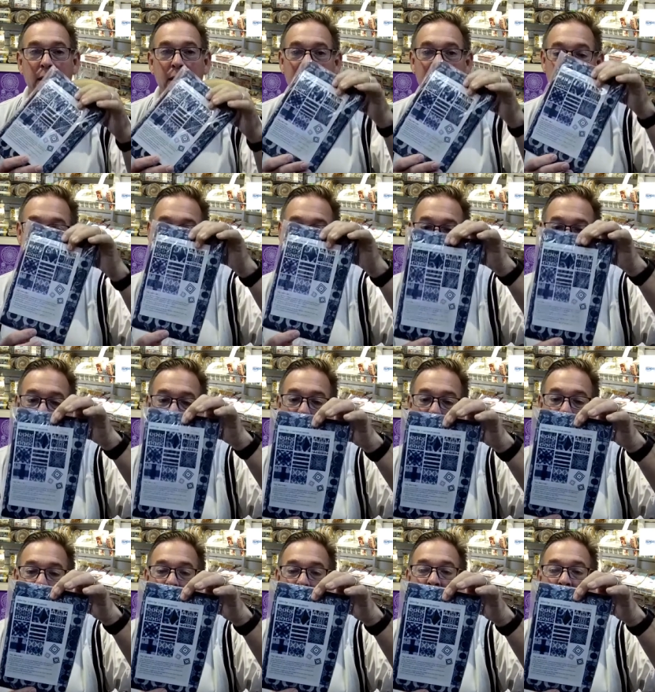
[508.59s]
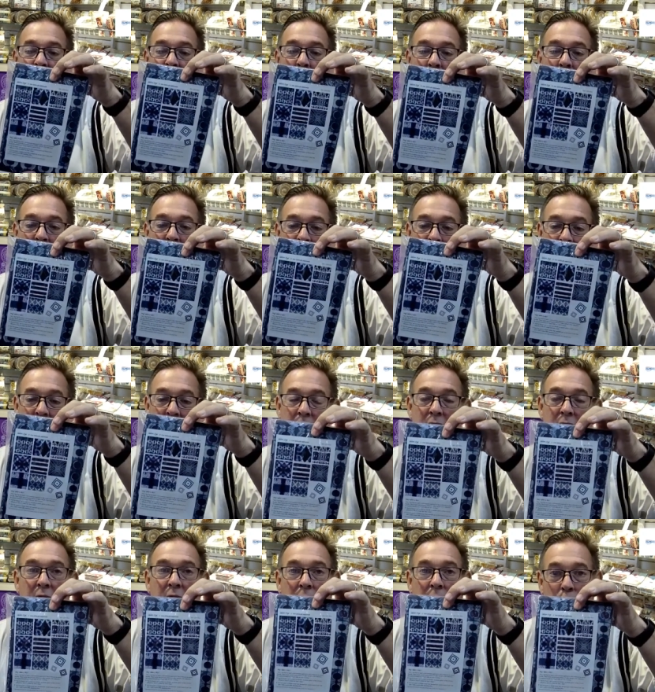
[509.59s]
Someone is going to
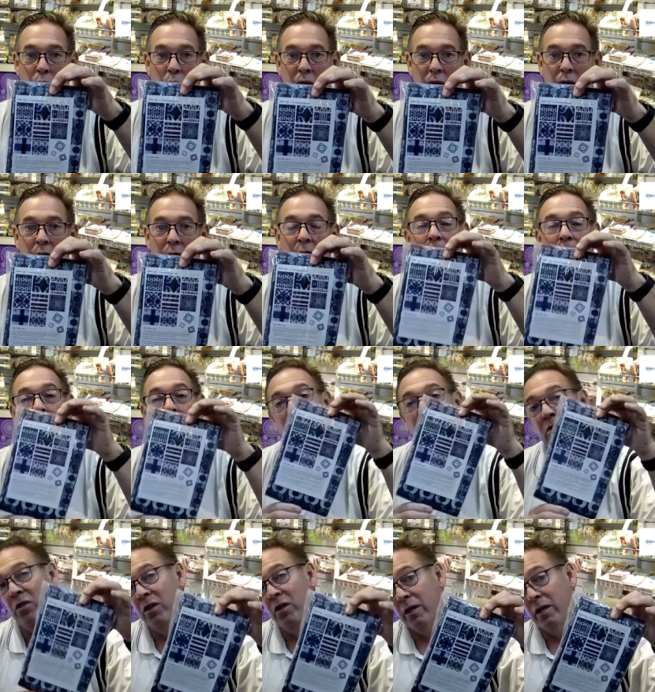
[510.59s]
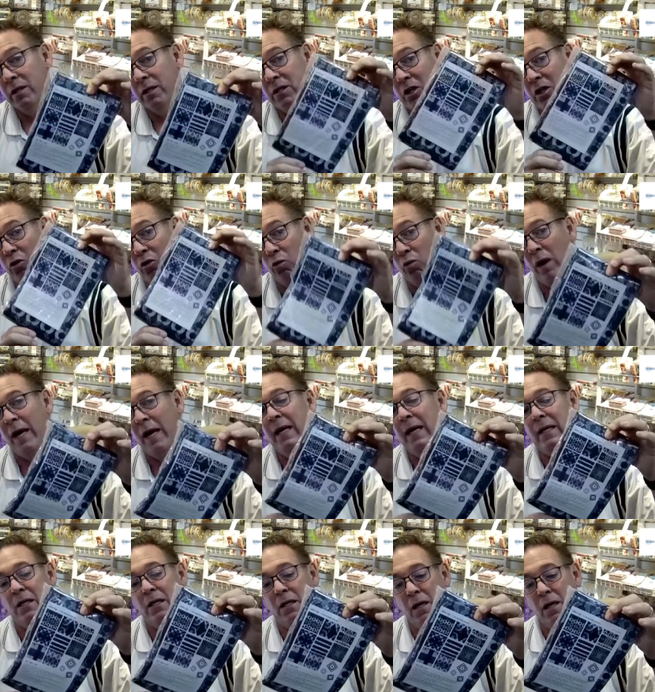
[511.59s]
win this
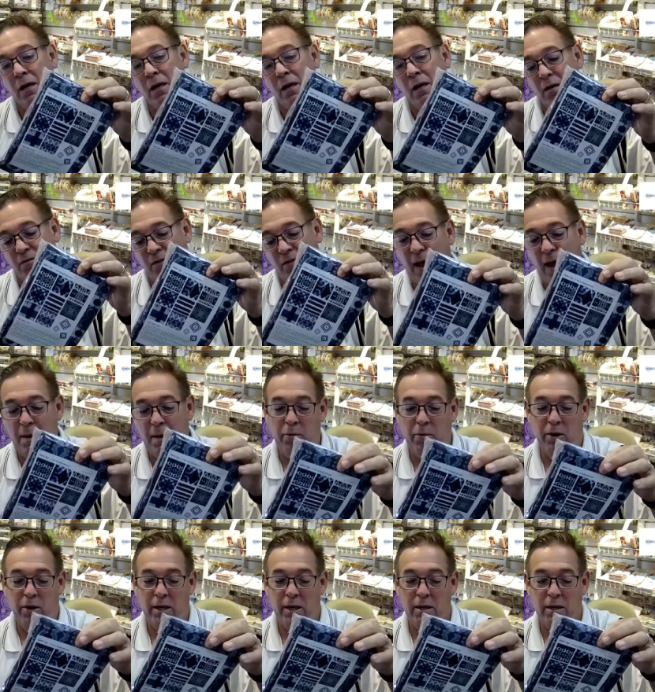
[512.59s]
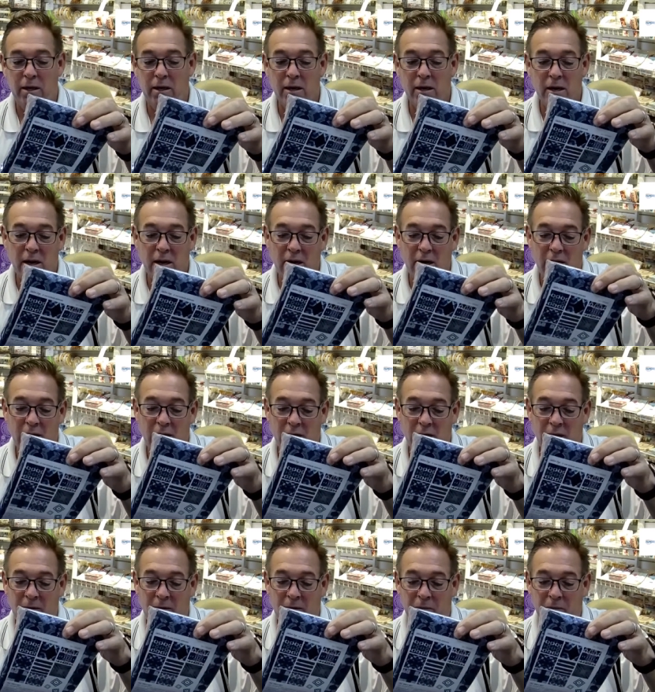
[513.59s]
great fabric.
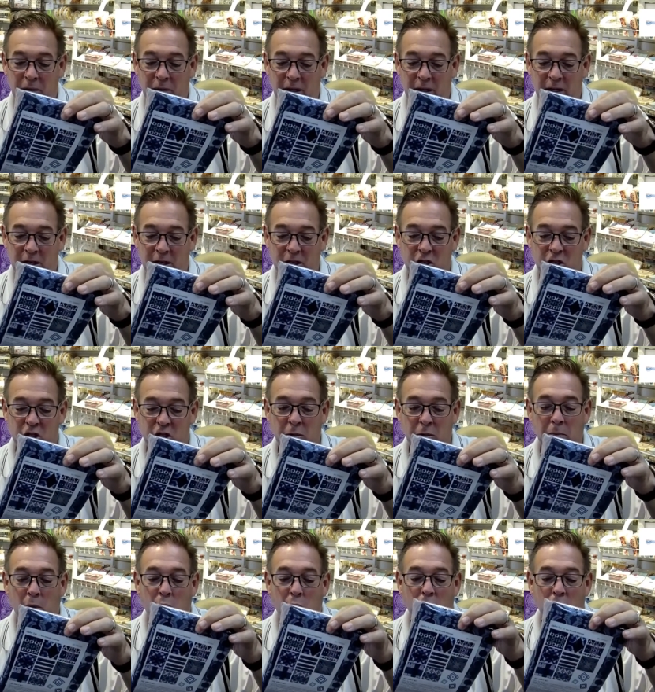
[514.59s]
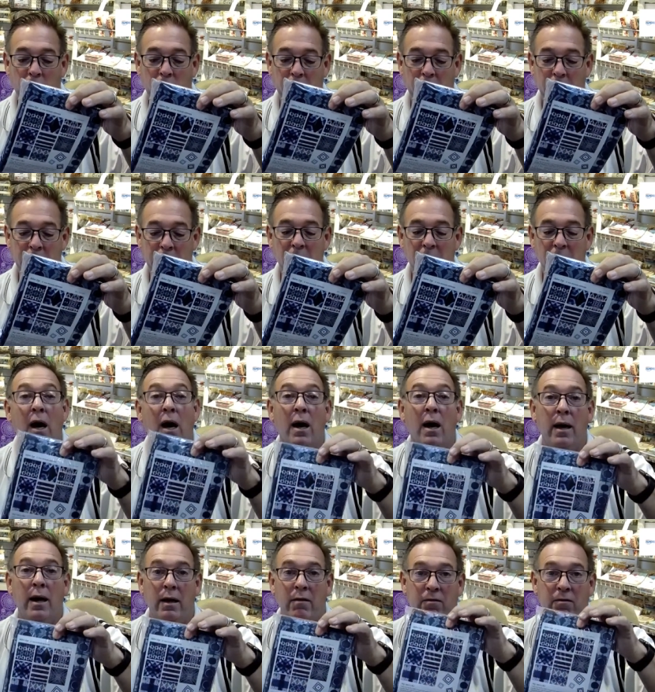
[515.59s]
Um, it's a shibori
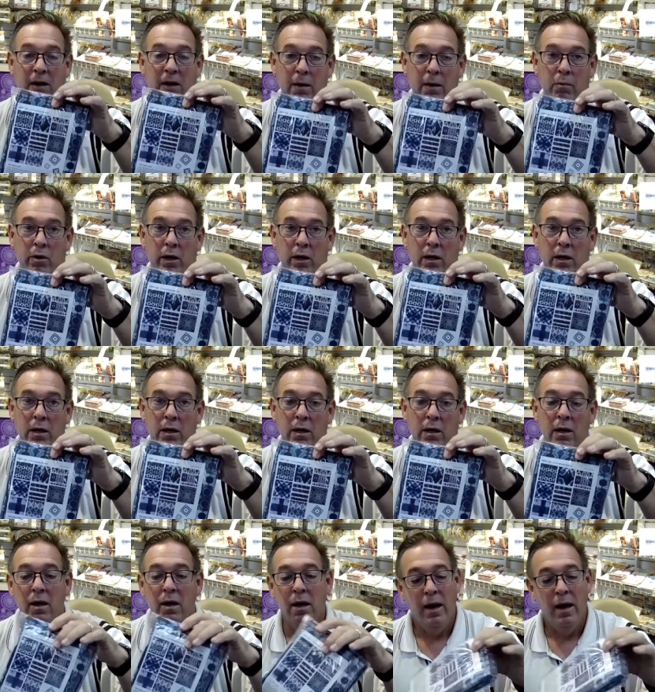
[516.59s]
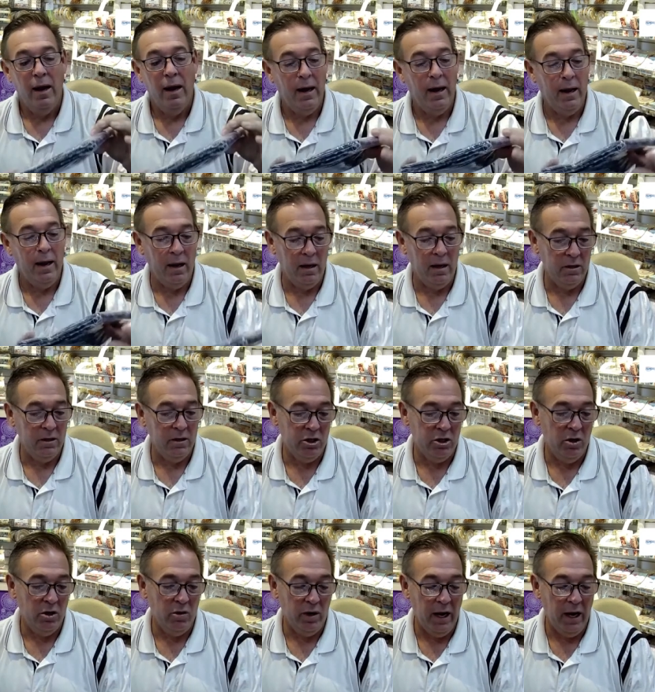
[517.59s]
dye fabric. And
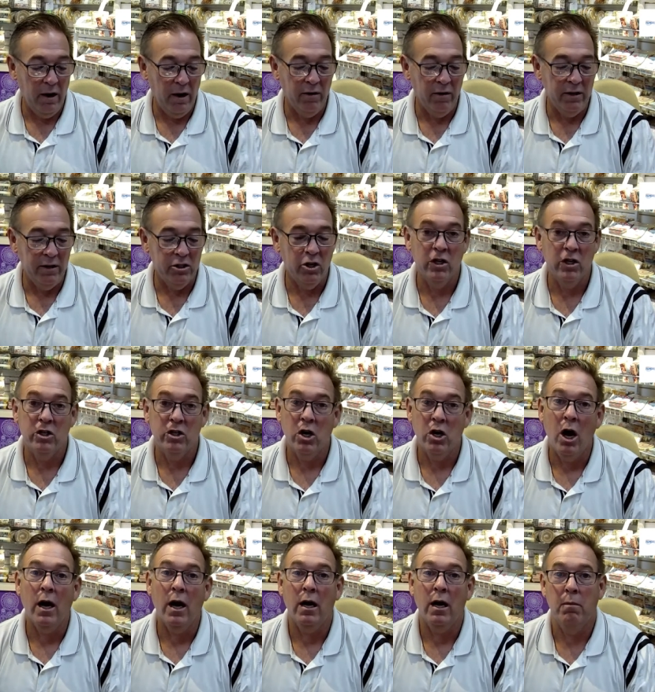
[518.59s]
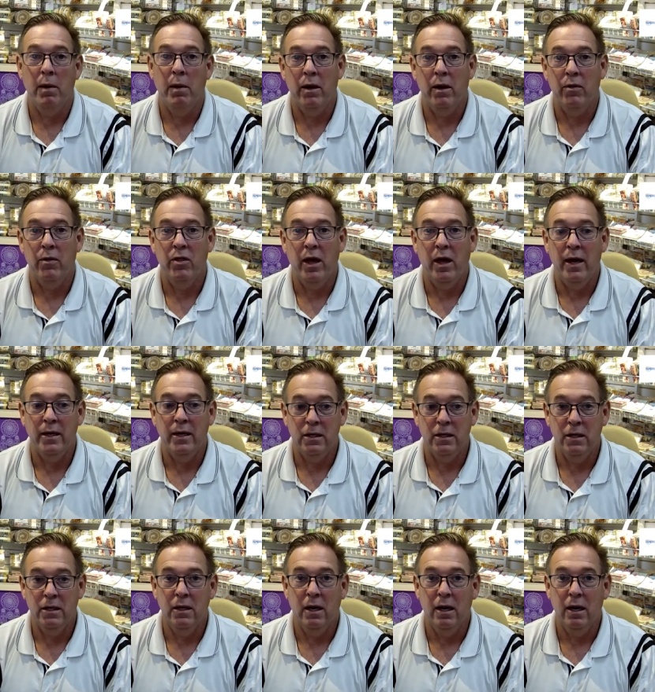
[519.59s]
so Carrie's going to talk about that
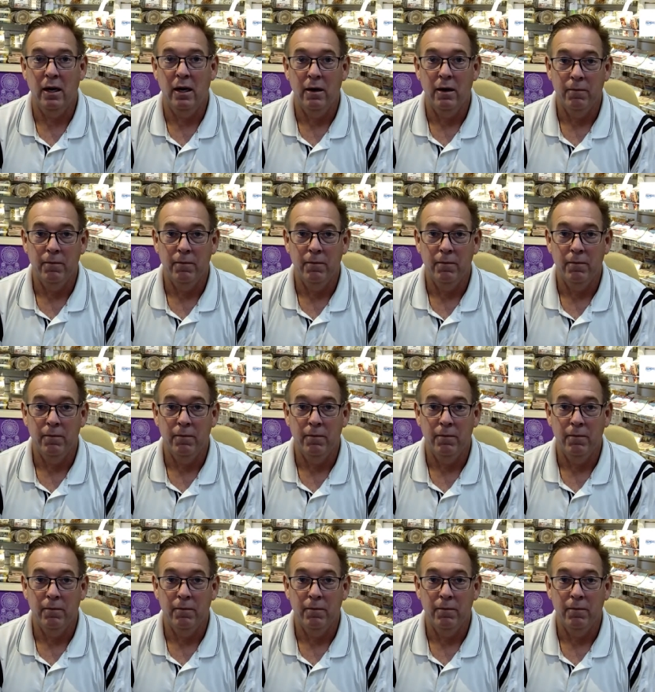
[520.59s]
today.